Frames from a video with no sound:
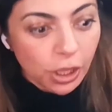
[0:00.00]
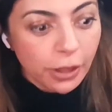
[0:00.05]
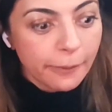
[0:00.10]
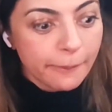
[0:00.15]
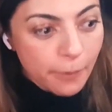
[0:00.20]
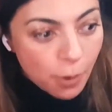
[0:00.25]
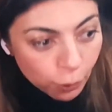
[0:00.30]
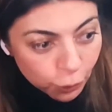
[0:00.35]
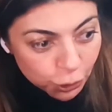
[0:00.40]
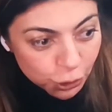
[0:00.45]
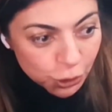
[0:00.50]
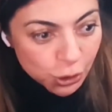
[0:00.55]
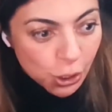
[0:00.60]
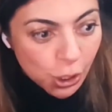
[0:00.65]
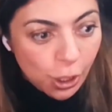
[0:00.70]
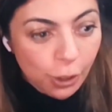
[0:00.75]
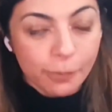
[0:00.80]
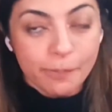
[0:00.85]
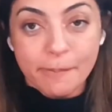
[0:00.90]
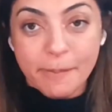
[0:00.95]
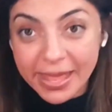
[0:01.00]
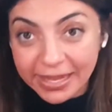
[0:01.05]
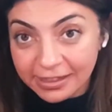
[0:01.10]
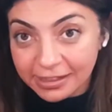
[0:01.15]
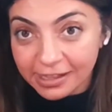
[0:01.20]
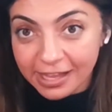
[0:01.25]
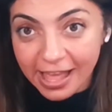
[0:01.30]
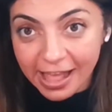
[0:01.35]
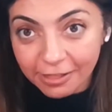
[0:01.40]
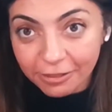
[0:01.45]
emotional,
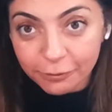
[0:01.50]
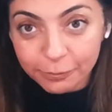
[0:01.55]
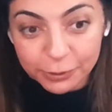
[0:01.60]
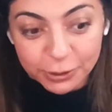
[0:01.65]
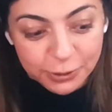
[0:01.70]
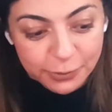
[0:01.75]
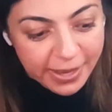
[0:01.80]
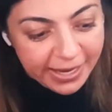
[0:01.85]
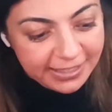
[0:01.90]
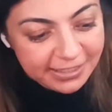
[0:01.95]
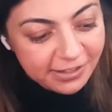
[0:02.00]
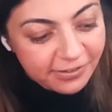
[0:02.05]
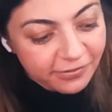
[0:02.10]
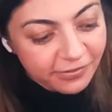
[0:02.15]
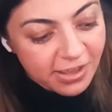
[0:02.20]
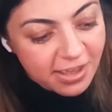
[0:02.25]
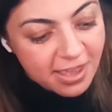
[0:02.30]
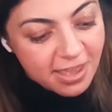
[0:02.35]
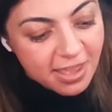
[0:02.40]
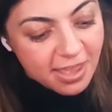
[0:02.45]
mental health perspective,